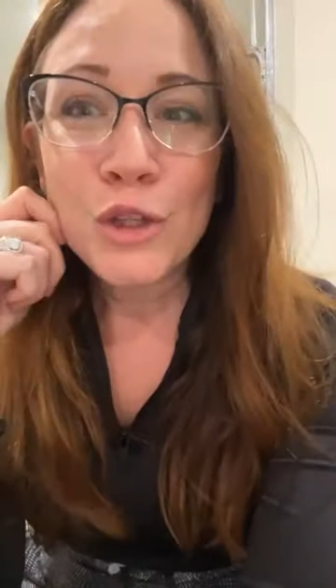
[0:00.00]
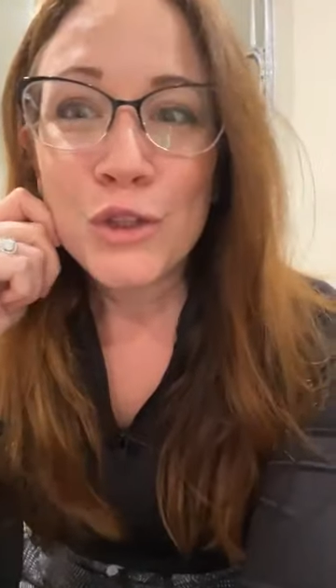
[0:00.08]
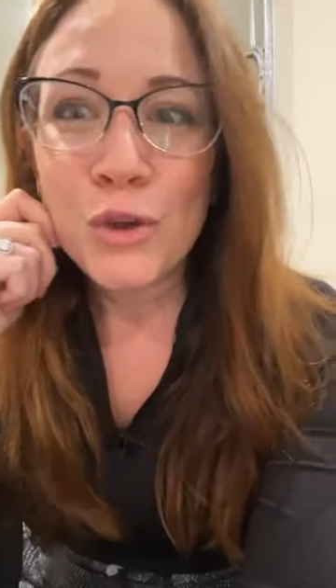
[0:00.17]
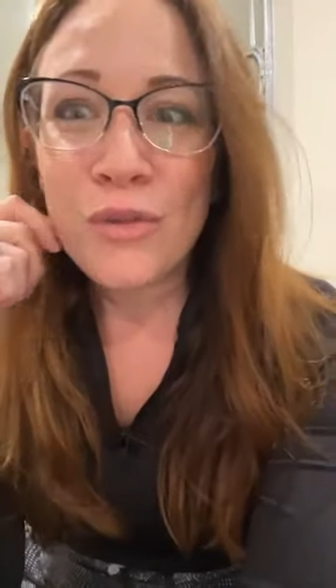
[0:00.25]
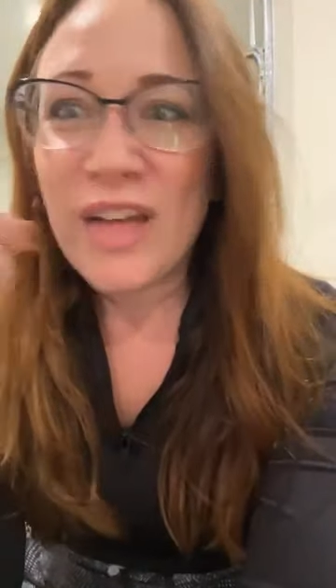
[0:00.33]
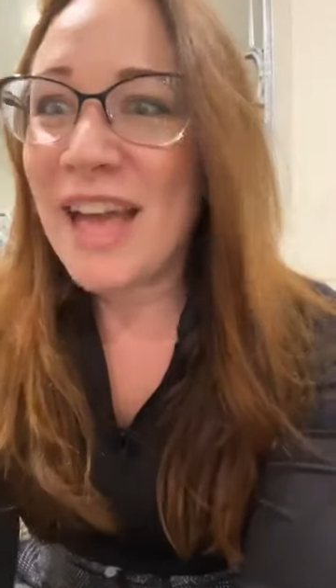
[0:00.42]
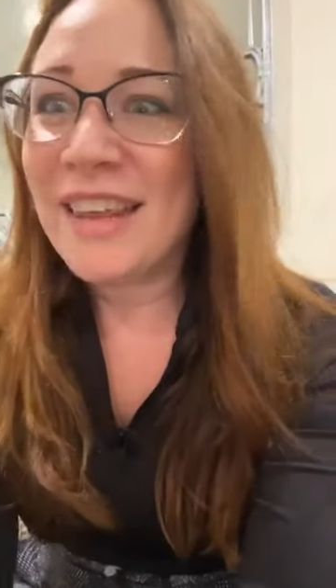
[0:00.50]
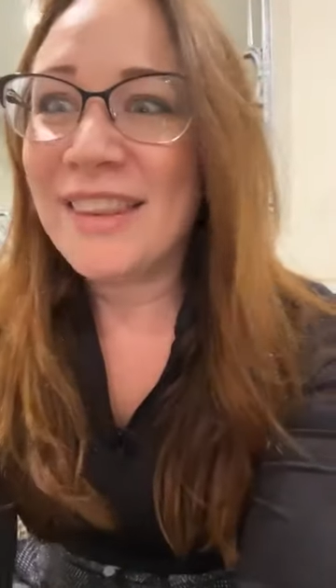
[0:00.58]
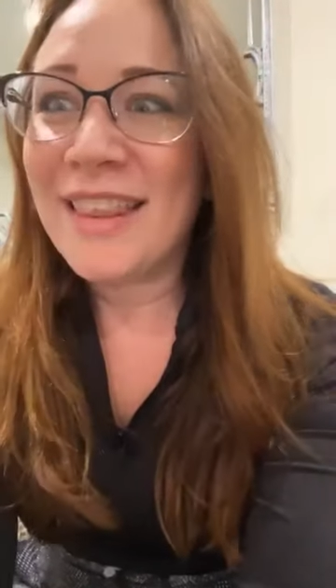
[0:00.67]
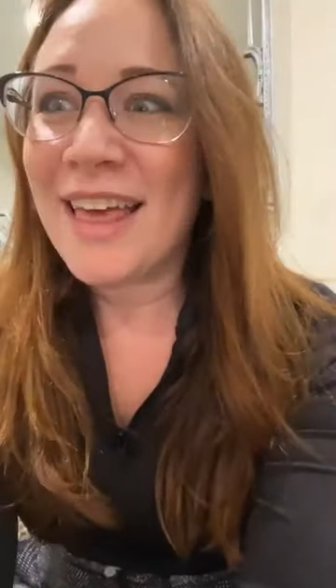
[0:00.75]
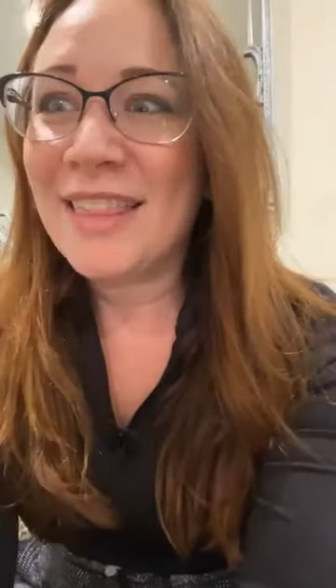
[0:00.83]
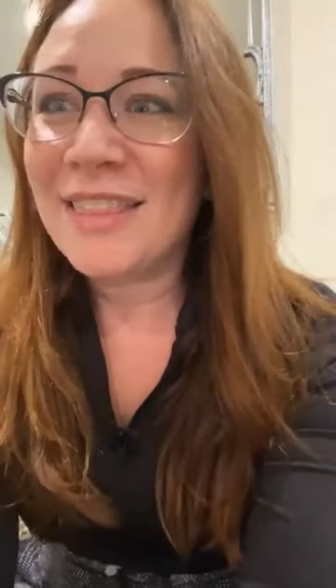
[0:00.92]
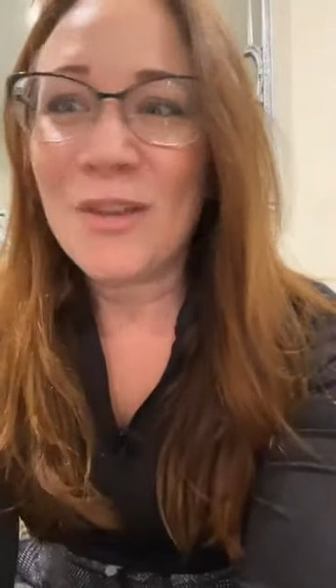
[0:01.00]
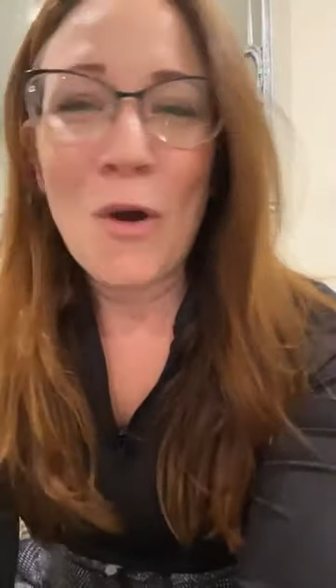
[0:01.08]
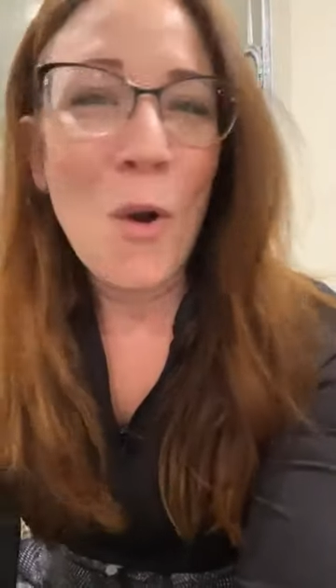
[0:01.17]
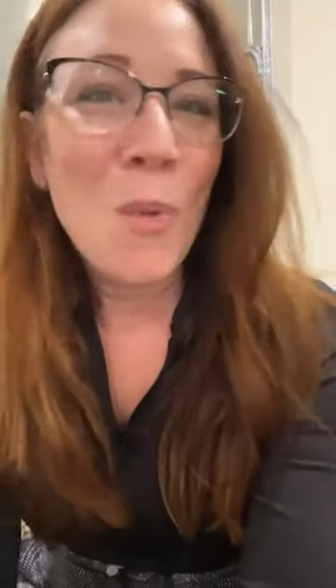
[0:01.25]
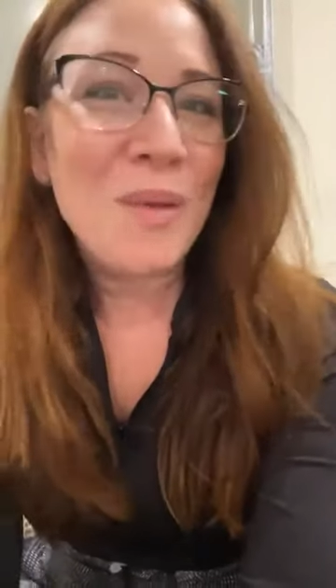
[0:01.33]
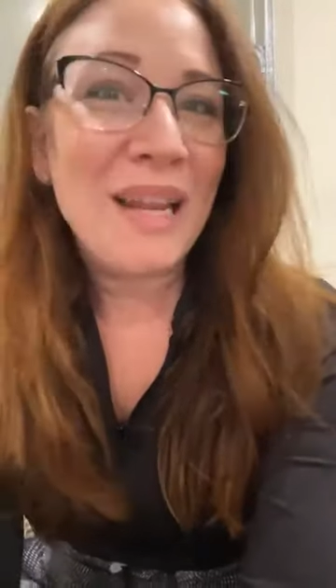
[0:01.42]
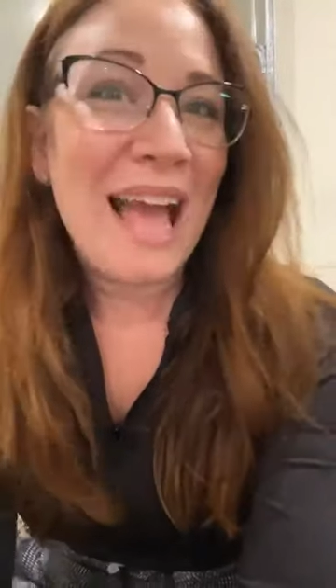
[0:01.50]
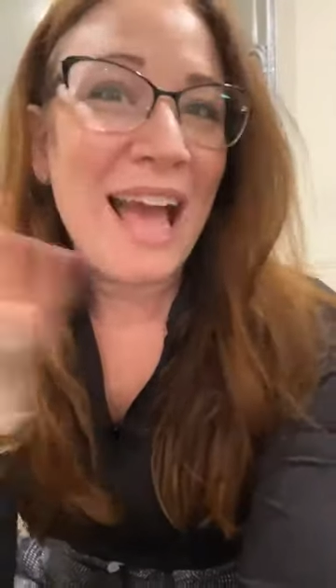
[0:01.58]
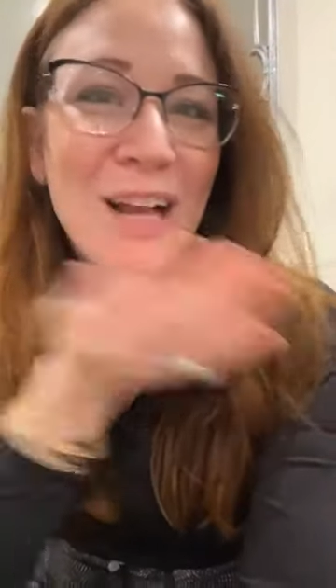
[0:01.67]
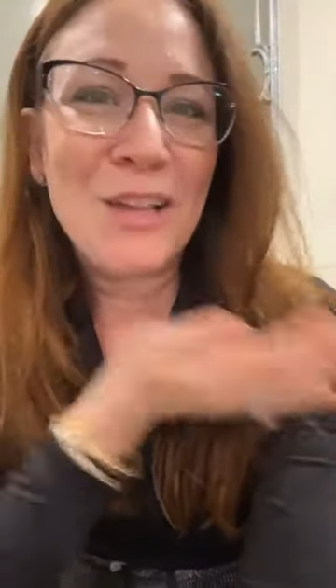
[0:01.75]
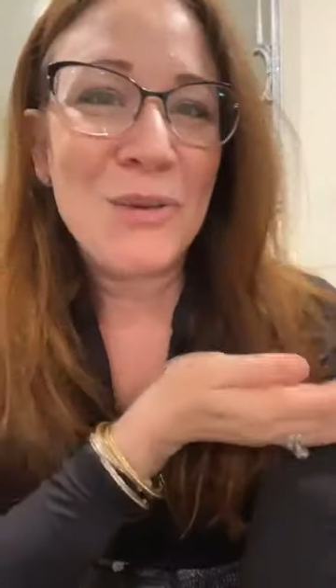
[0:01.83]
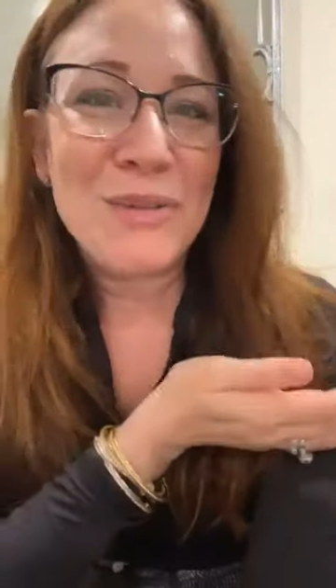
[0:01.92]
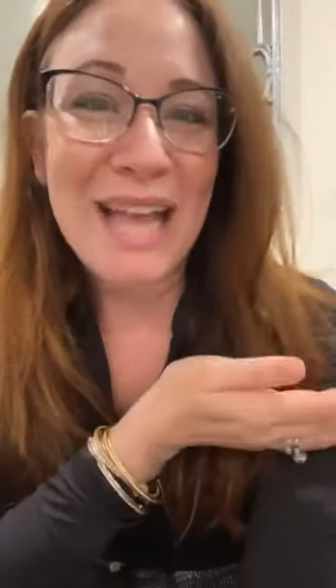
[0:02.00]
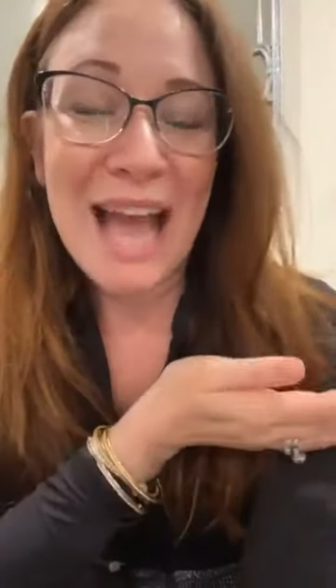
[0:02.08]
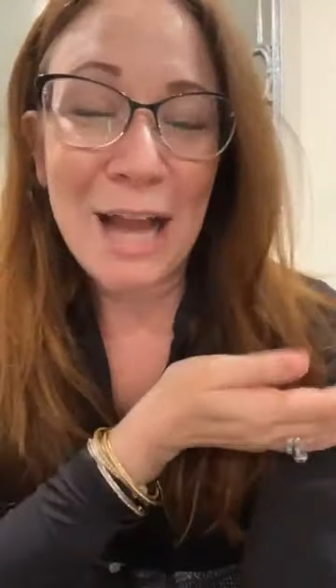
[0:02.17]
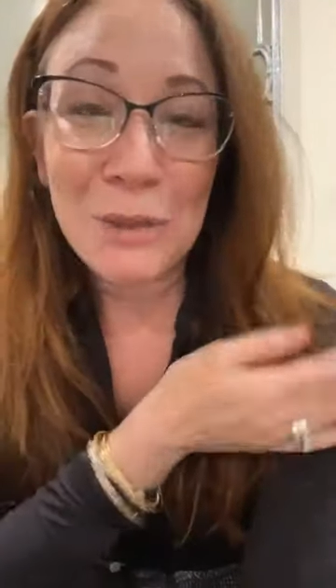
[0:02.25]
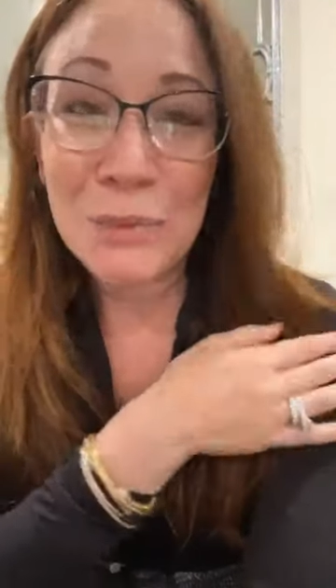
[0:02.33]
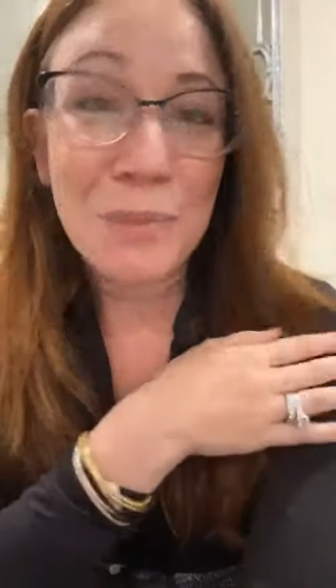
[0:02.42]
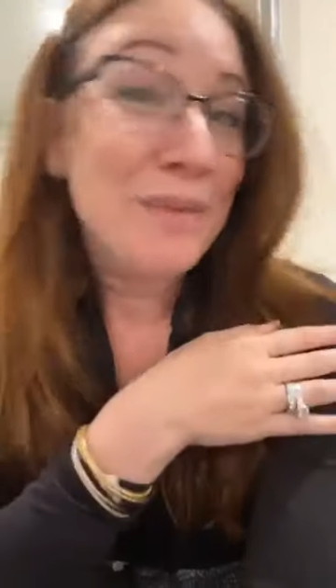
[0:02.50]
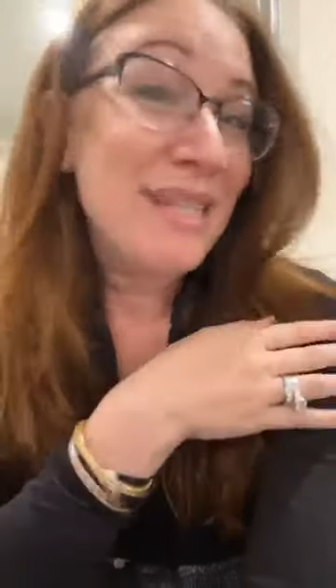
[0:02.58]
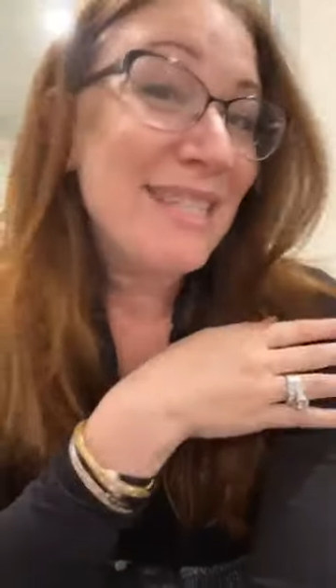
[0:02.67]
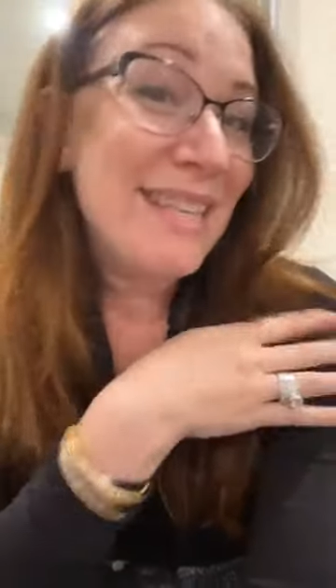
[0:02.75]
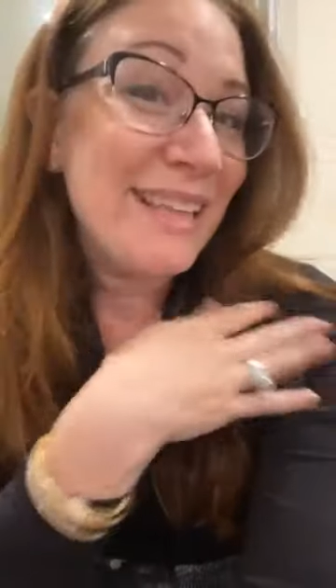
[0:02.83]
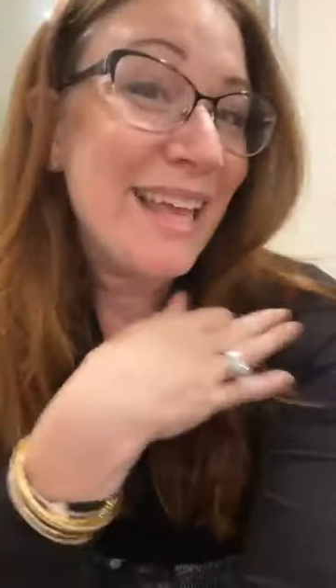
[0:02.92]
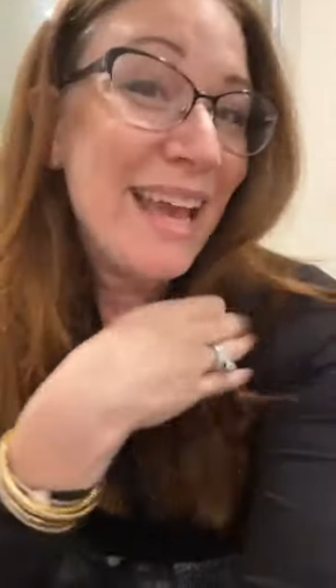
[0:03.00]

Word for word: So then the opening and closing act were Miss